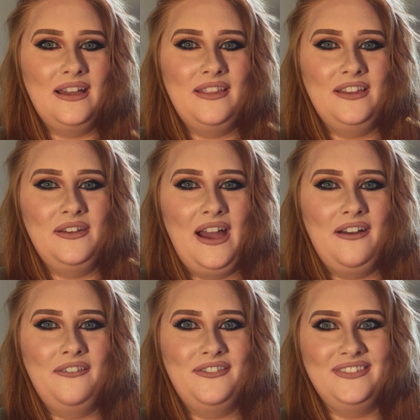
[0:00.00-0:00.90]
And then you
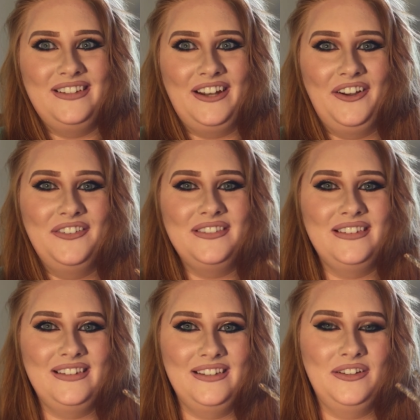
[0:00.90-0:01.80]
have, you know,
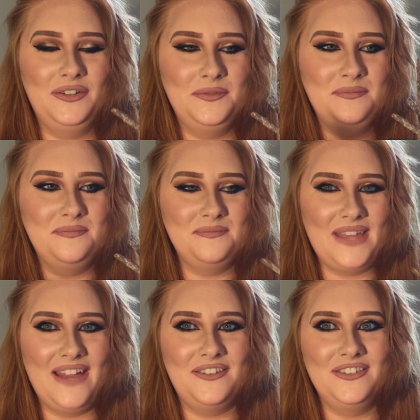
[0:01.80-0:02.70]
your
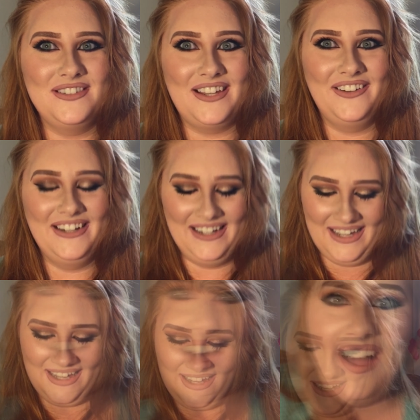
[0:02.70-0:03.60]
candle. So,
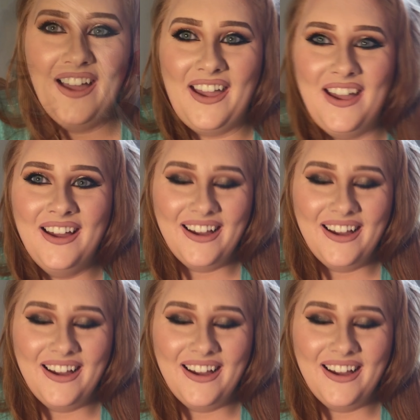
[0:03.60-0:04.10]
okay.